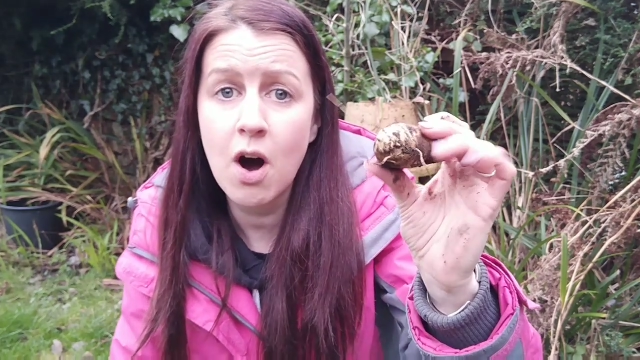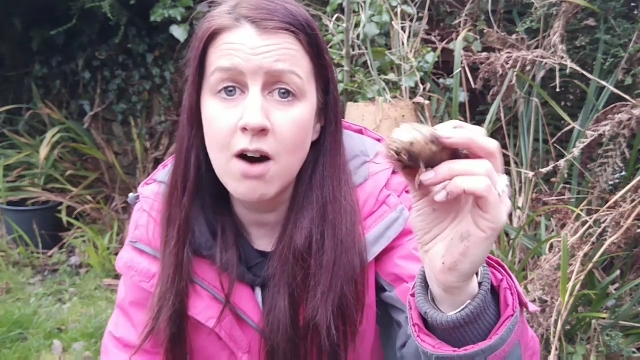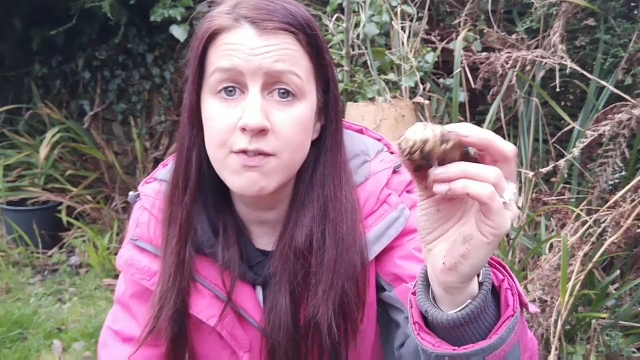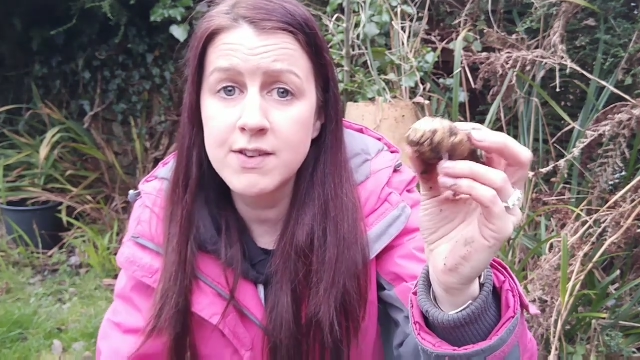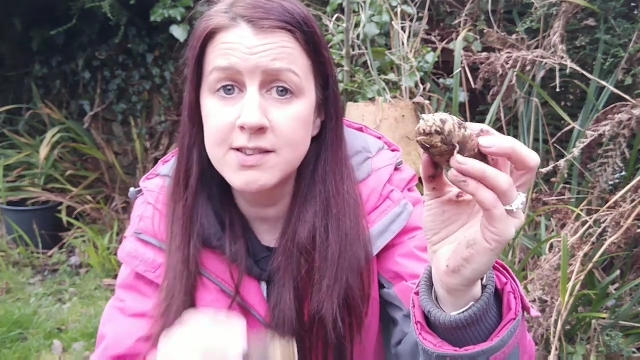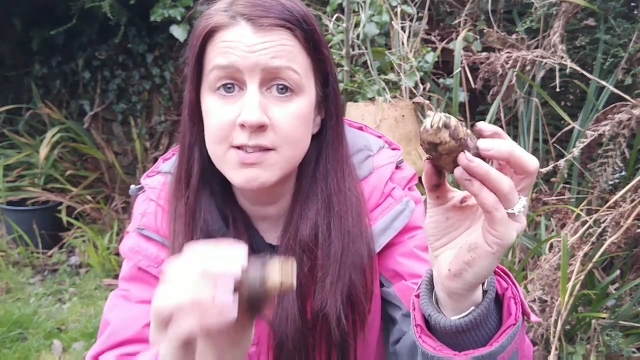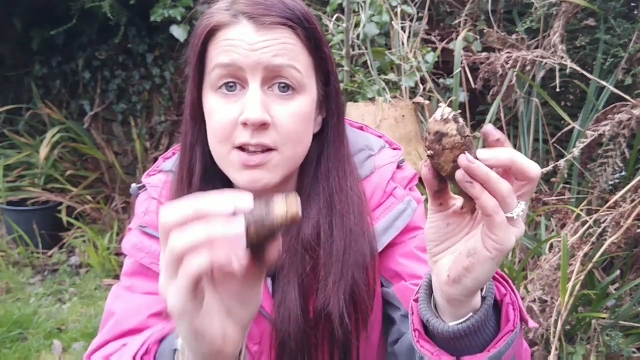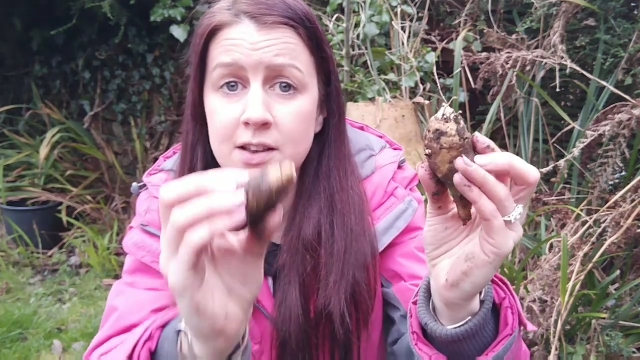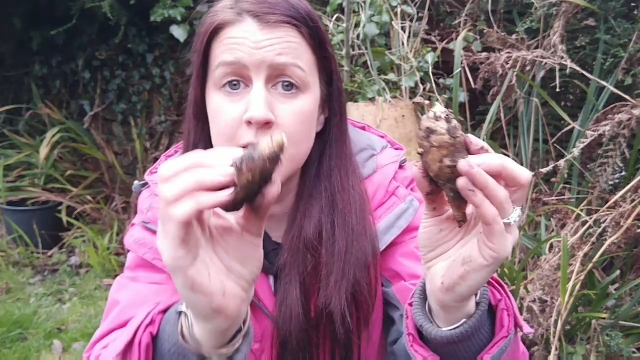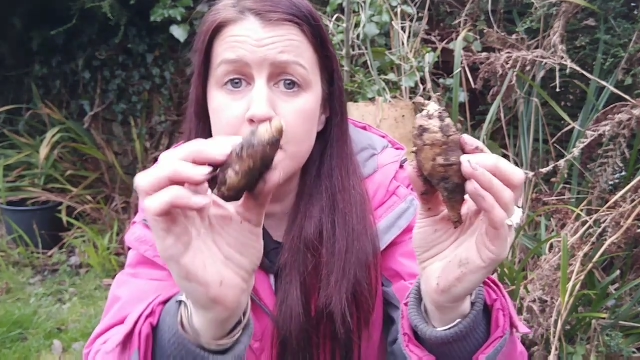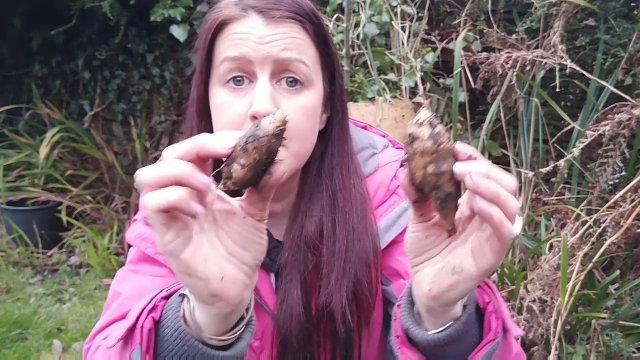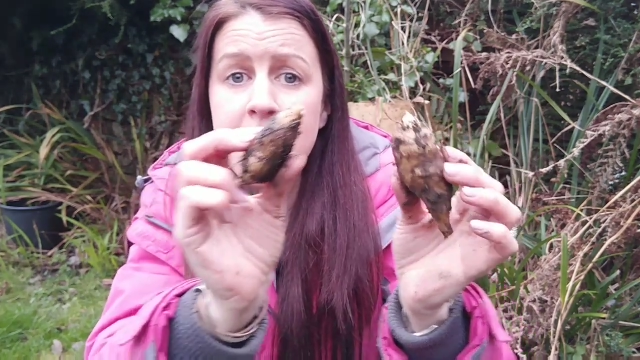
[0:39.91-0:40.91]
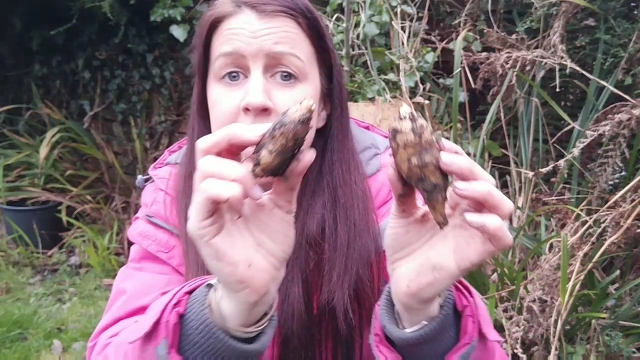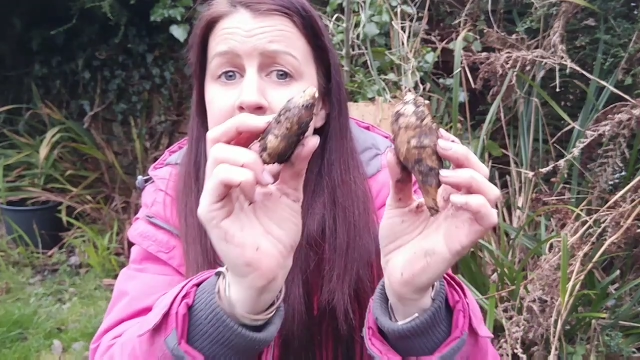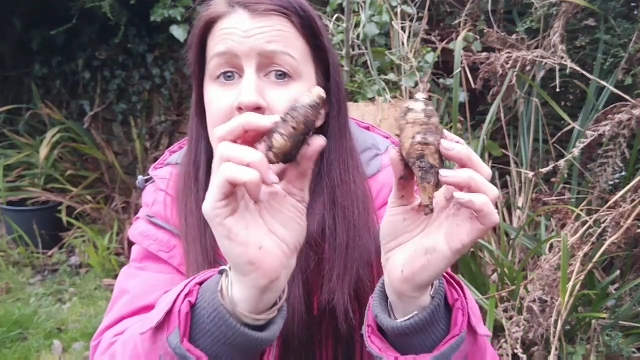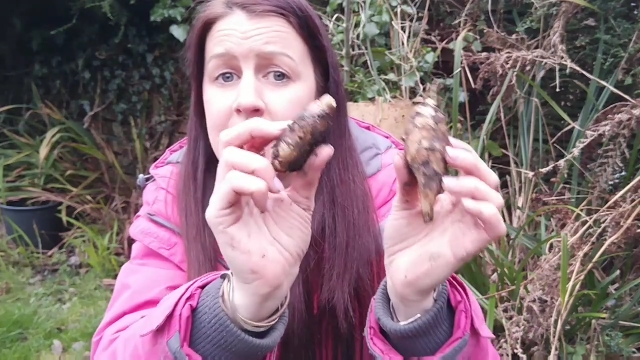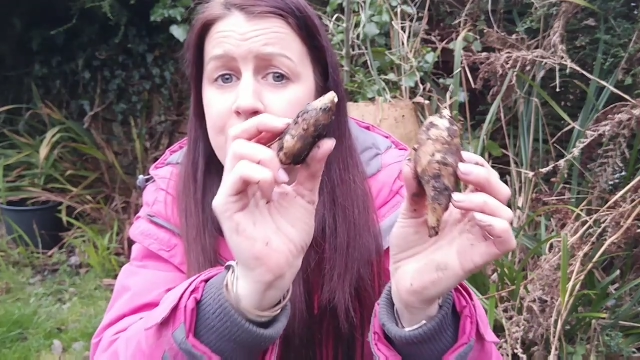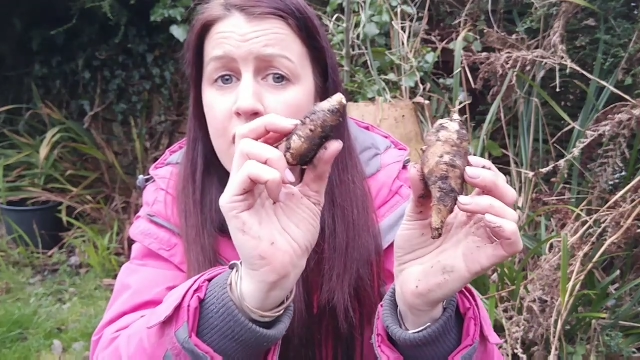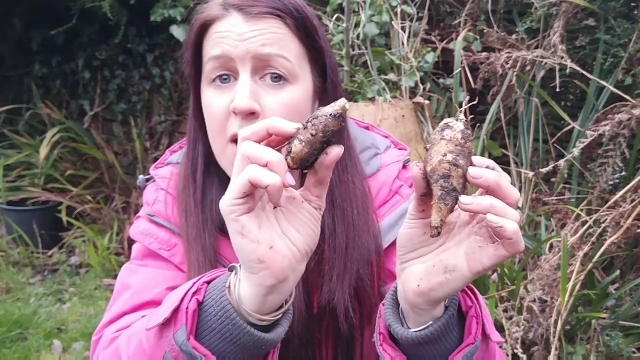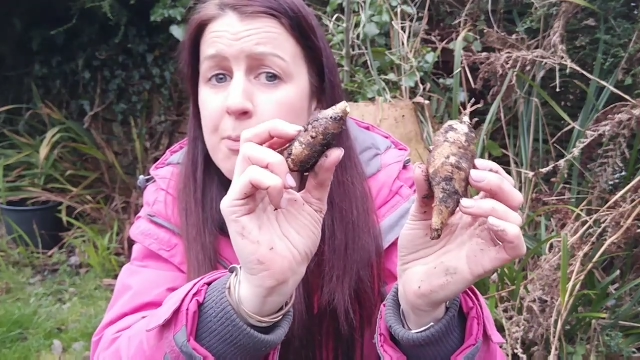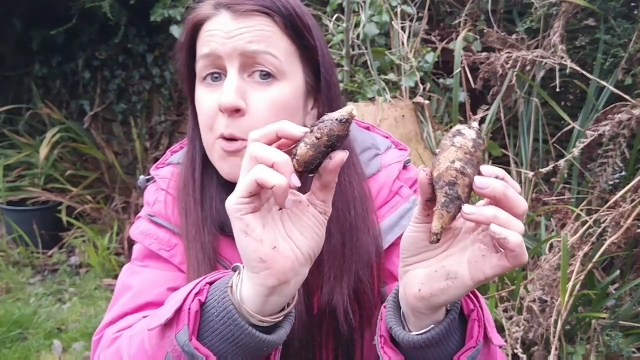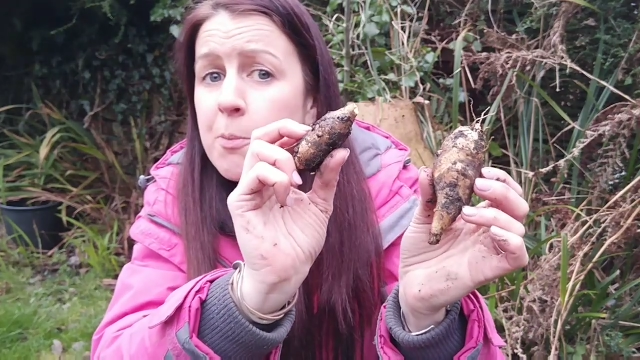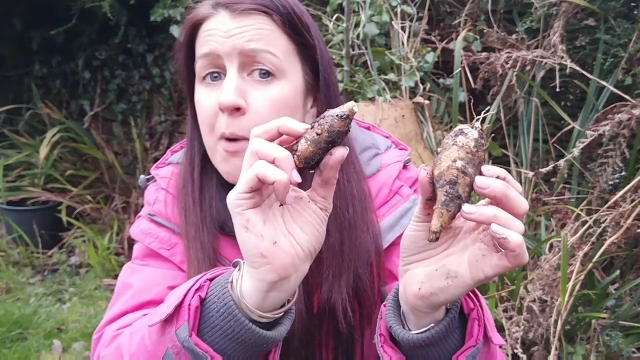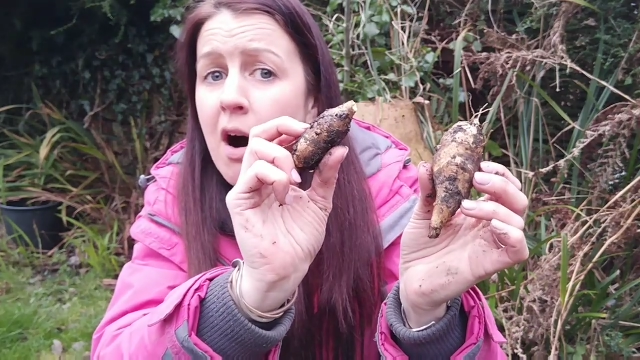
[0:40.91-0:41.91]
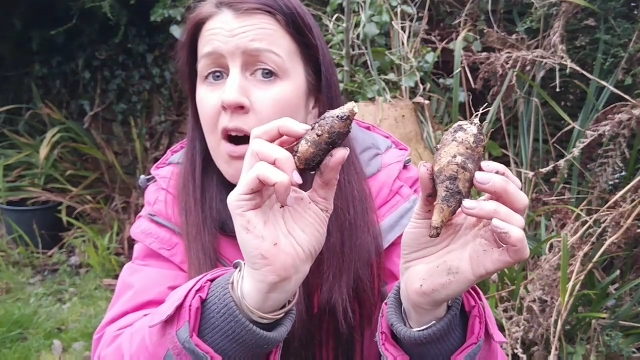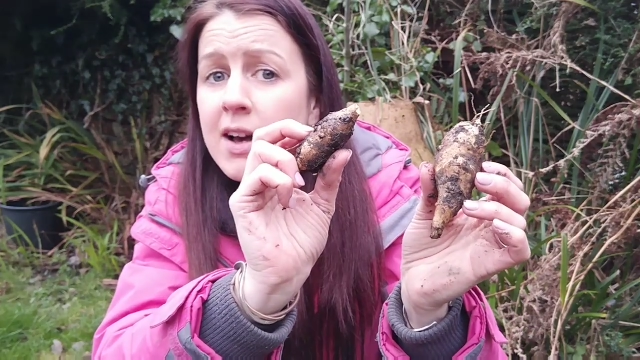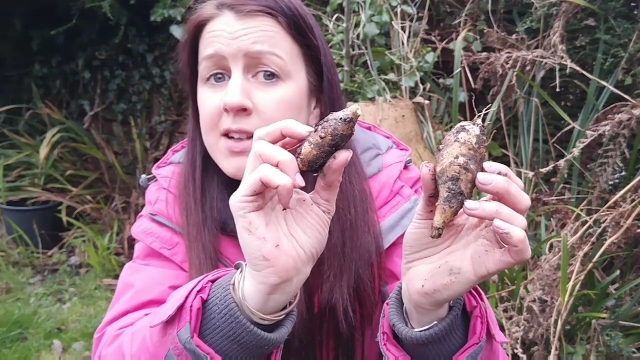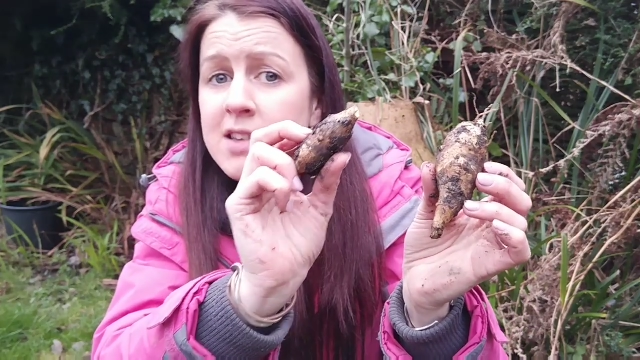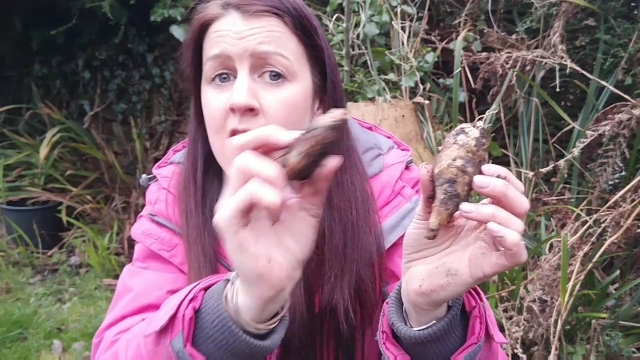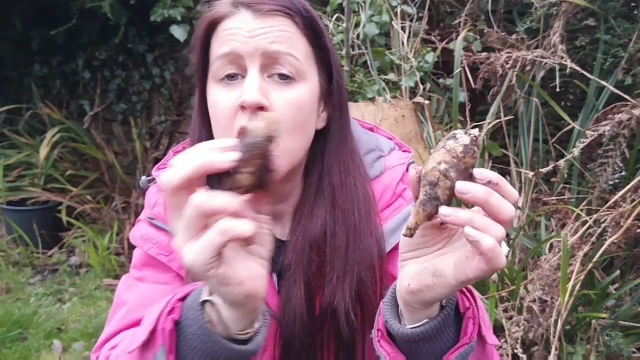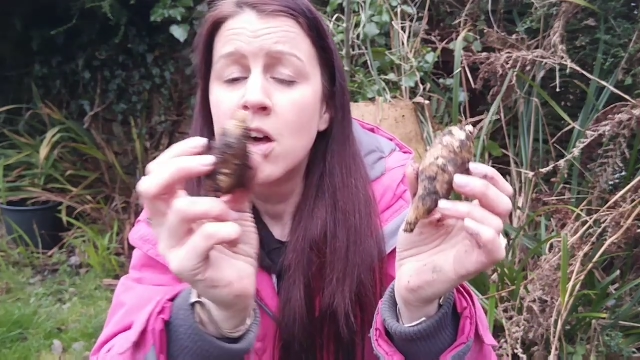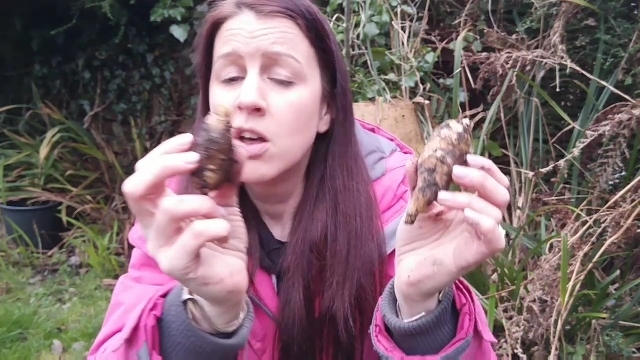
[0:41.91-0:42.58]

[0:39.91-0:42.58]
harvesting them, leave a couple behind,